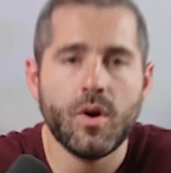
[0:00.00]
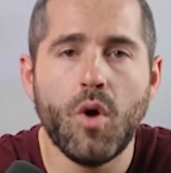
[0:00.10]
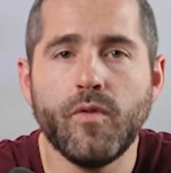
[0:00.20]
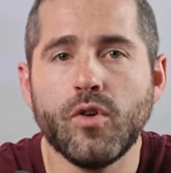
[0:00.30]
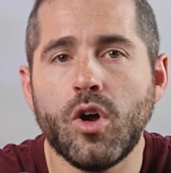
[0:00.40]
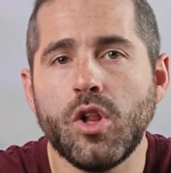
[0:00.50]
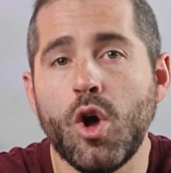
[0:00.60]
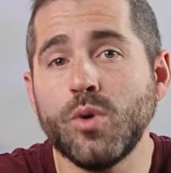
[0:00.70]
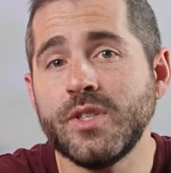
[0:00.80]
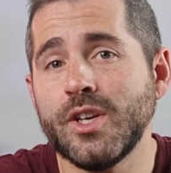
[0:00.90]
Overall,
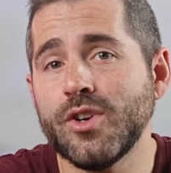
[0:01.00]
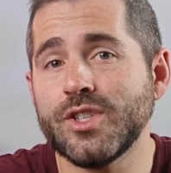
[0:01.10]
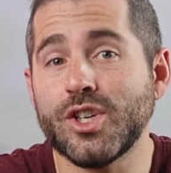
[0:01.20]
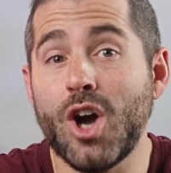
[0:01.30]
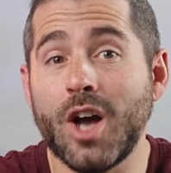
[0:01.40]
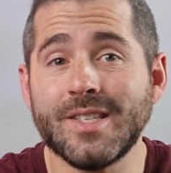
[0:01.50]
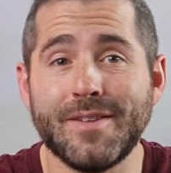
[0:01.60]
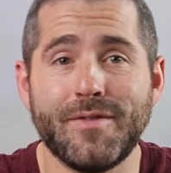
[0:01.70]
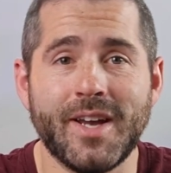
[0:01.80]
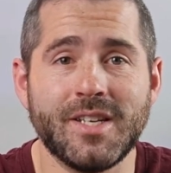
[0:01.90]
Hostinger is a
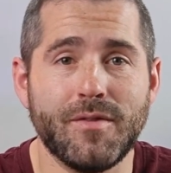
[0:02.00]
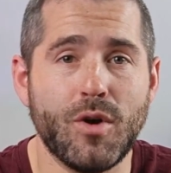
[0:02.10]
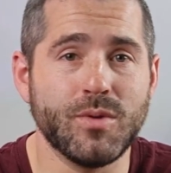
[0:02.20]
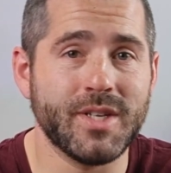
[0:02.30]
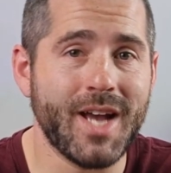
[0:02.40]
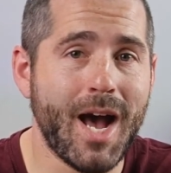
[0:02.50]
cost-effective hosting